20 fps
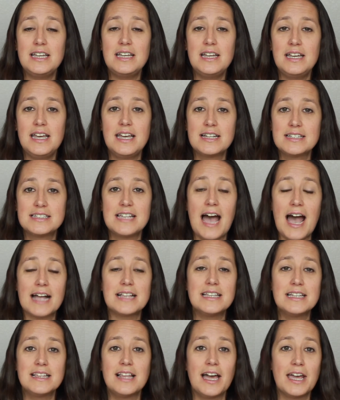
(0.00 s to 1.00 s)

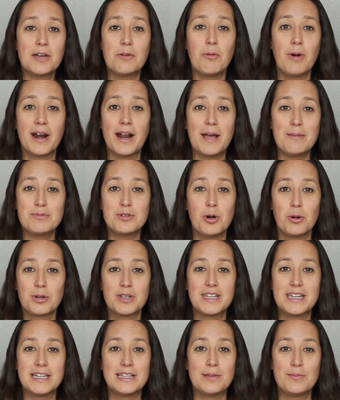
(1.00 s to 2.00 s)
exactly like what I'm
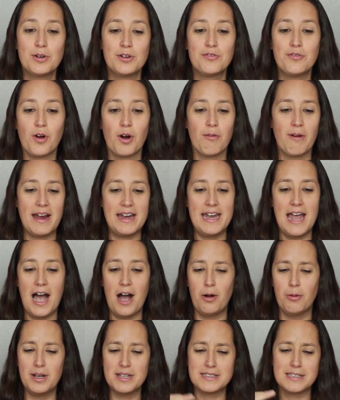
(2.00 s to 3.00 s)
totally in the mood for right
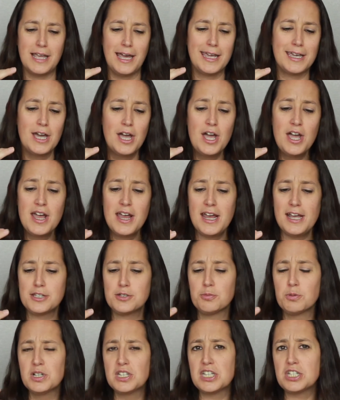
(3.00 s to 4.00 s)
now. It's like,
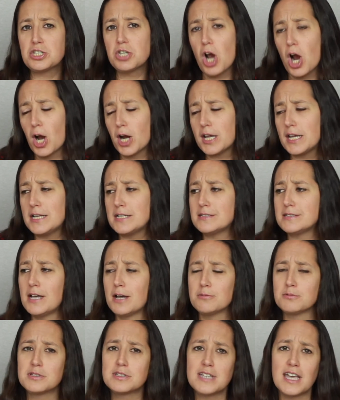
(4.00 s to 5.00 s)
it's really dark and it
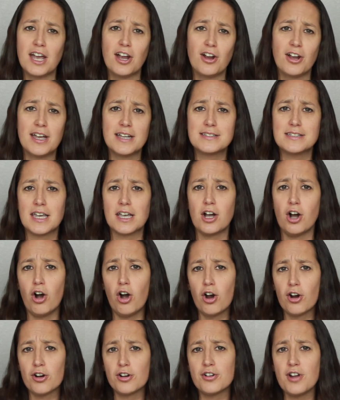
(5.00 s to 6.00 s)
sounds scary. It's like a
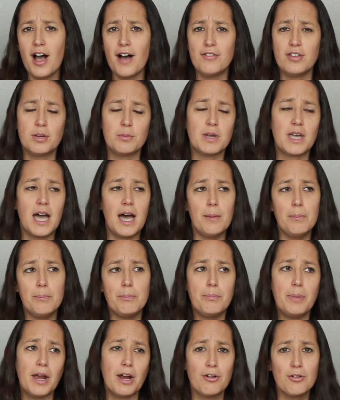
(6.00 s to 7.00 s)
horror novel, and we got
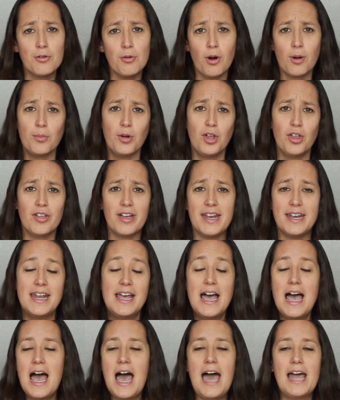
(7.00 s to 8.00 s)
paranormal, and
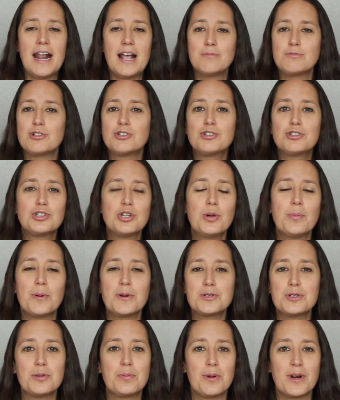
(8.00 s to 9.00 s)
I'm just super,
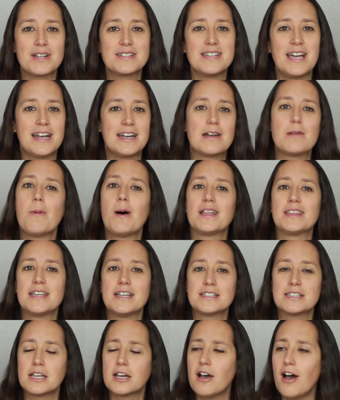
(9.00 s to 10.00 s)
super excited about
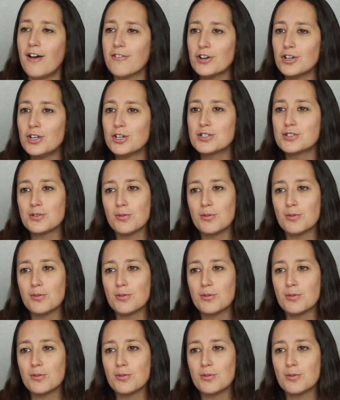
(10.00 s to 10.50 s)
this. The cover looks